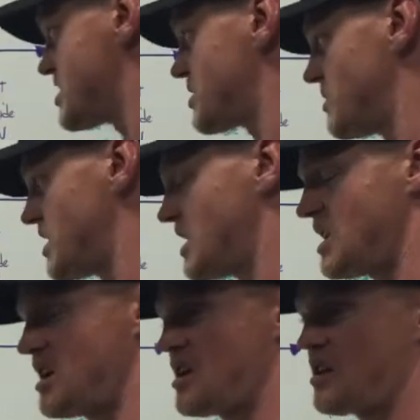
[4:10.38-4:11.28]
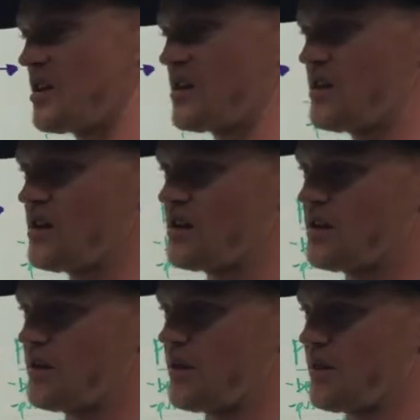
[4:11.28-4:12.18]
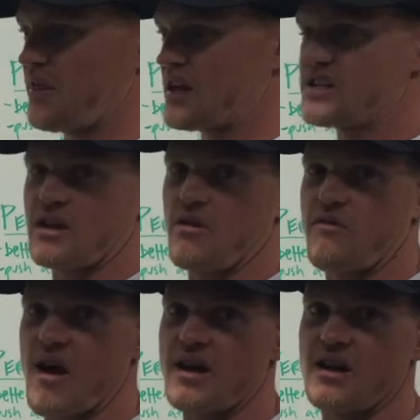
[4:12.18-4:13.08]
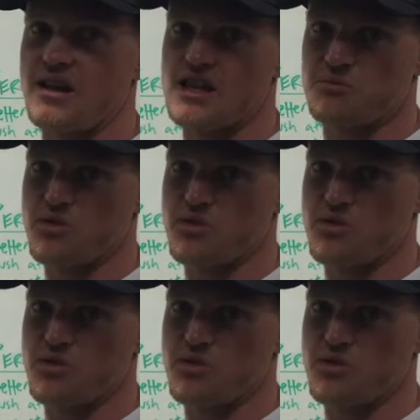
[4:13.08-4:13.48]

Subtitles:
some of the things that you'll find in this